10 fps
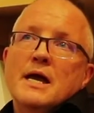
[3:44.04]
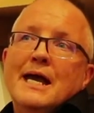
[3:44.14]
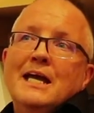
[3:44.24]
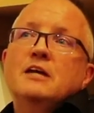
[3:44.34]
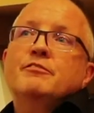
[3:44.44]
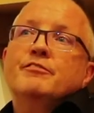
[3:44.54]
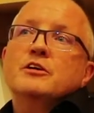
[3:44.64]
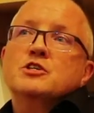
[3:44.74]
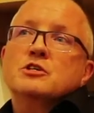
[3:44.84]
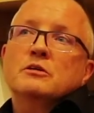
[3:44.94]

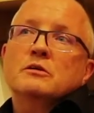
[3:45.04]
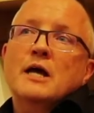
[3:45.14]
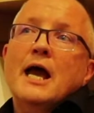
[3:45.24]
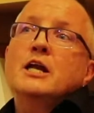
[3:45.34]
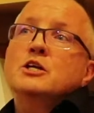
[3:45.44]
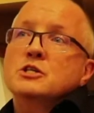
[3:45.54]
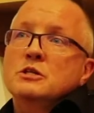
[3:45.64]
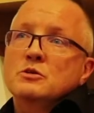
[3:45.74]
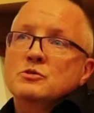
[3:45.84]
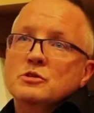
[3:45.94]
inefficient energy
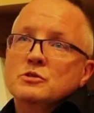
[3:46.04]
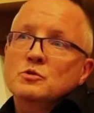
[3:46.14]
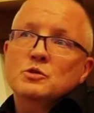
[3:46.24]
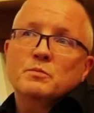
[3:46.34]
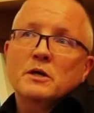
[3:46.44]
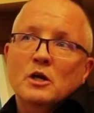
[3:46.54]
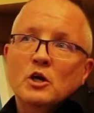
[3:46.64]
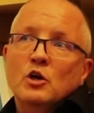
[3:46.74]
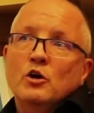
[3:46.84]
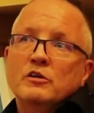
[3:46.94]
uses. You spend a
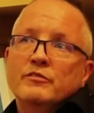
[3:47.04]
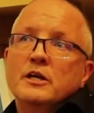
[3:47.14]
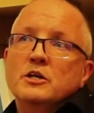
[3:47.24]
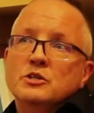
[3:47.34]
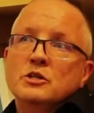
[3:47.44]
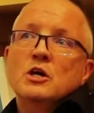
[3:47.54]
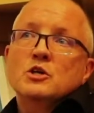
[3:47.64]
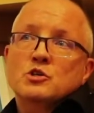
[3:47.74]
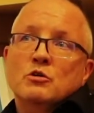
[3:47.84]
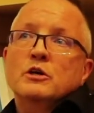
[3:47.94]
lot of energy
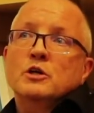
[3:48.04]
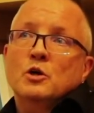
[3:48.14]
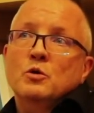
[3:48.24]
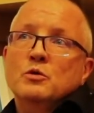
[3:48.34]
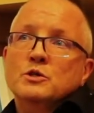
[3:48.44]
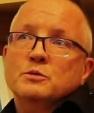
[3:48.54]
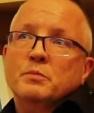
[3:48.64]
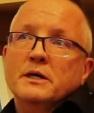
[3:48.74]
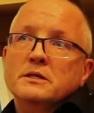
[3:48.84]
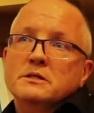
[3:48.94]
trying to cool a
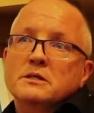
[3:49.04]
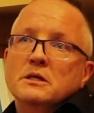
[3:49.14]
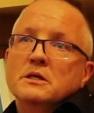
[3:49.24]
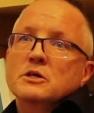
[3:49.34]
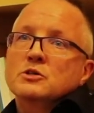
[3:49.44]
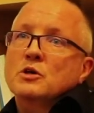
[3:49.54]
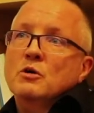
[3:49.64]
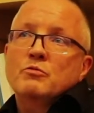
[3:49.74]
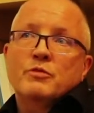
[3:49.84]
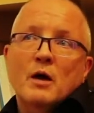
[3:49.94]
space.
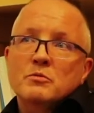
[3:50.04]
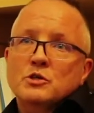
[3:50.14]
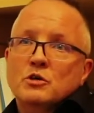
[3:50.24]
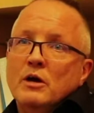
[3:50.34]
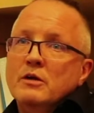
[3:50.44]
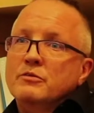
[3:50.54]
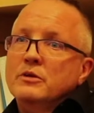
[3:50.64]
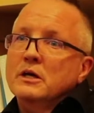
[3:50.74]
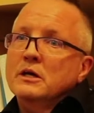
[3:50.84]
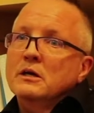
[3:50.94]
So that was a great
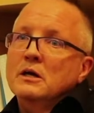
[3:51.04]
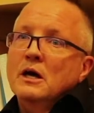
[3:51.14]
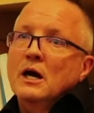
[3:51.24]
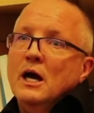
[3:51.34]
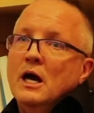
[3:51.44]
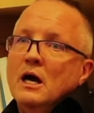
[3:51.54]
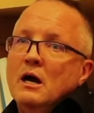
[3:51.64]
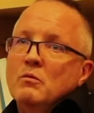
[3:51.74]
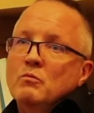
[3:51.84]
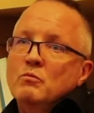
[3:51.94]
thing.
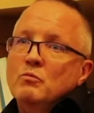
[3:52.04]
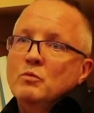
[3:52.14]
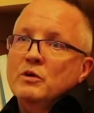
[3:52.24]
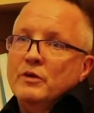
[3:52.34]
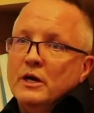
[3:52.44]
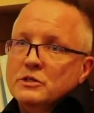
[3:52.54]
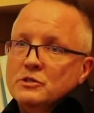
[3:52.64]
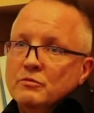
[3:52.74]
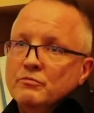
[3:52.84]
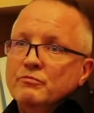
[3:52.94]
We've had
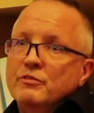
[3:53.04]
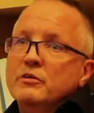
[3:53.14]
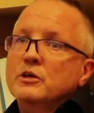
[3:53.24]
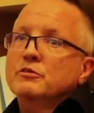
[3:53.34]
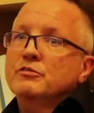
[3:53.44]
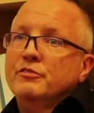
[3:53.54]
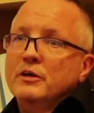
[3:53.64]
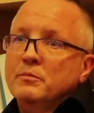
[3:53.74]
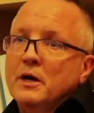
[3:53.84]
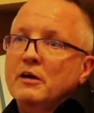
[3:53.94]
some very good
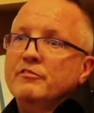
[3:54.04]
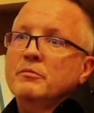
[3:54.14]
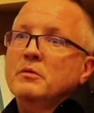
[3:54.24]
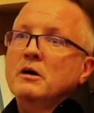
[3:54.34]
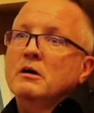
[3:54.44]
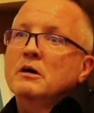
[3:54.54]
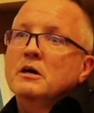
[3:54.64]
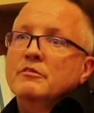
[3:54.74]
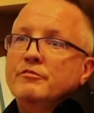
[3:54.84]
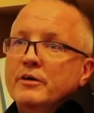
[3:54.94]
feedback from our
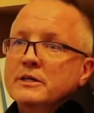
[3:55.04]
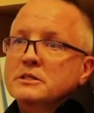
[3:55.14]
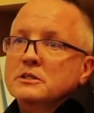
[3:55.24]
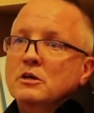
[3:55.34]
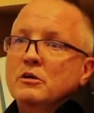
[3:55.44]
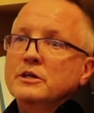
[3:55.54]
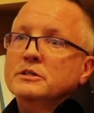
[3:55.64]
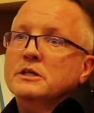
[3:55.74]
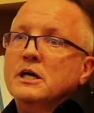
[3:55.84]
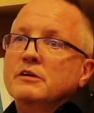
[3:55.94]
friends and colleagues
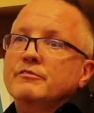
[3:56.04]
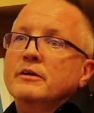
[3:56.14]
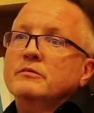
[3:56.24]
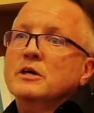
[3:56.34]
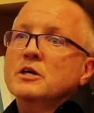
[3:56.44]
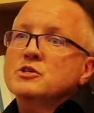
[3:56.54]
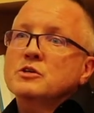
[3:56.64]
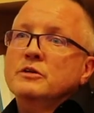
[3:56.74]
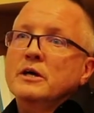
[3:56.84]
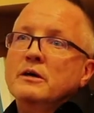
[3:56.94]
at Qatar
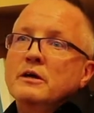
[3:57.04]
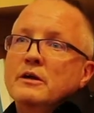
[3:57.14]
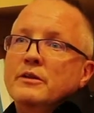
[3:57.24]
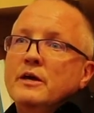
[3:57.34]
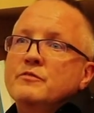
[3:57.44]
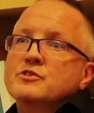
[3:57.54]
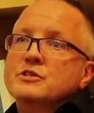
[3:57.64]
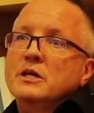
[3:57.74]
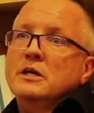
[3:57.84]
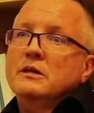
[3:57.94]
Foundation that they've
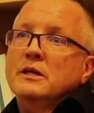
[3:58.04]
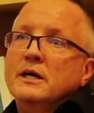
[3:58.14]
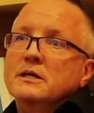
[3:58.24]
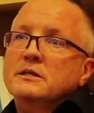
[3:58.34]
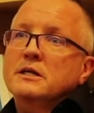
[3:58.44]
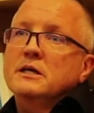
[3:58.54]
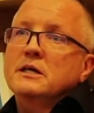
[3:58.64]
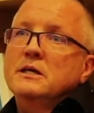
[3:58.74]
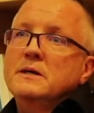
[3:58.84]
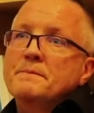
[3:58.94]
seen that
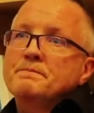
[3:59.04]
the